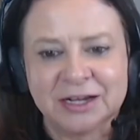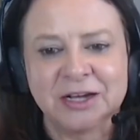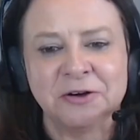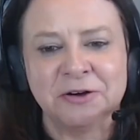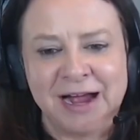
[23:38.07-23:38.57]

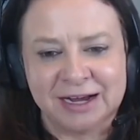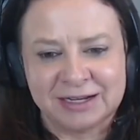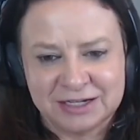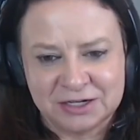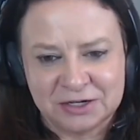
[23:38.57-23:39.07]

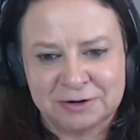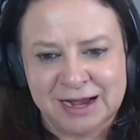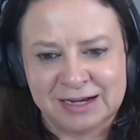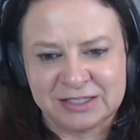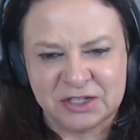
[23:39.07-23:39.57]
Correct.
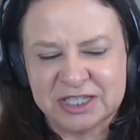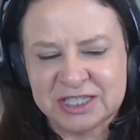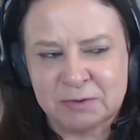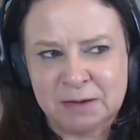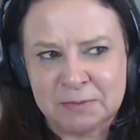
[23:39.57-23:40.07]
So you just
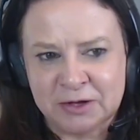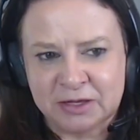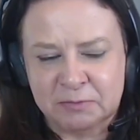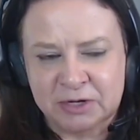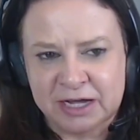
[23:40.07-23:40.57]
swap out
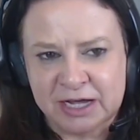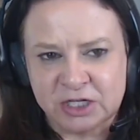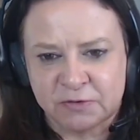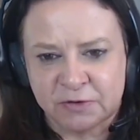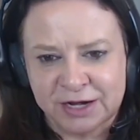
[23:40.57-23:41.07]
the
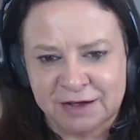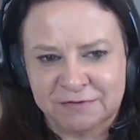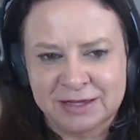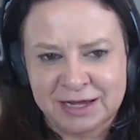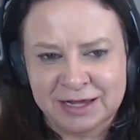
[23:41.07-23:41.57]
PH for an
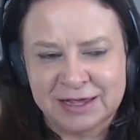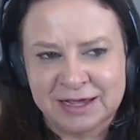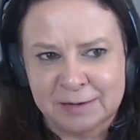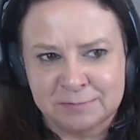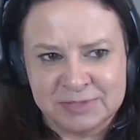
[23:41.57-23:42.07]
F. And
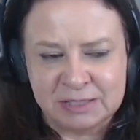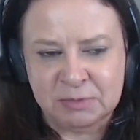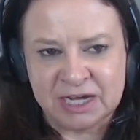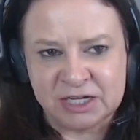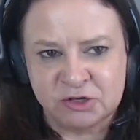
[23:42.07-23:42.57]
then
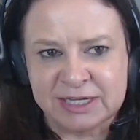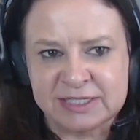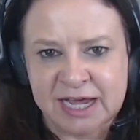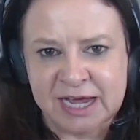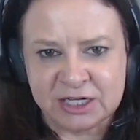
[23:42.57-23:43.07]
CPI
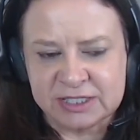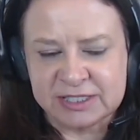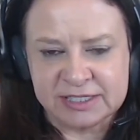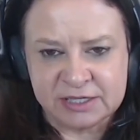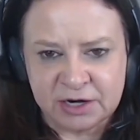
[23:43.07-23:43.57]

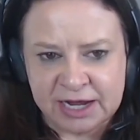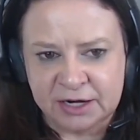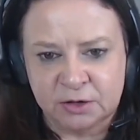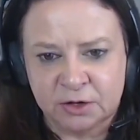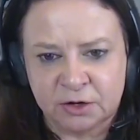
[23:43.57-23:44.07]
Transactions is our
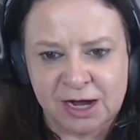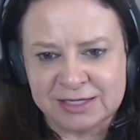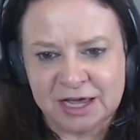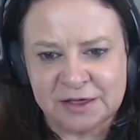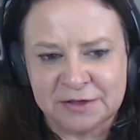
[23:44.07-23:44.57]
handle
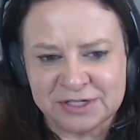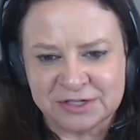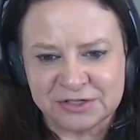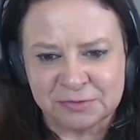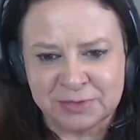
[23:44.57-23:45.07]
across other
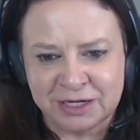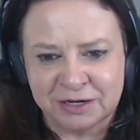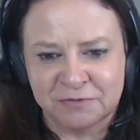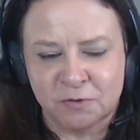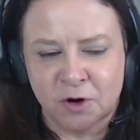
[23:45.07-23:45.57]
social
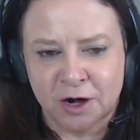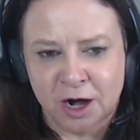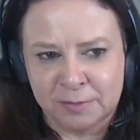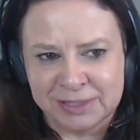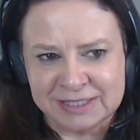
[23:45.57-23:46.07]
media for
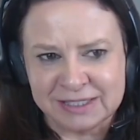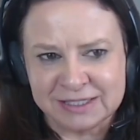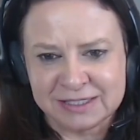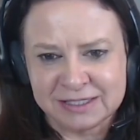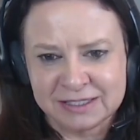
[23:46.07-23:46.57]
our business.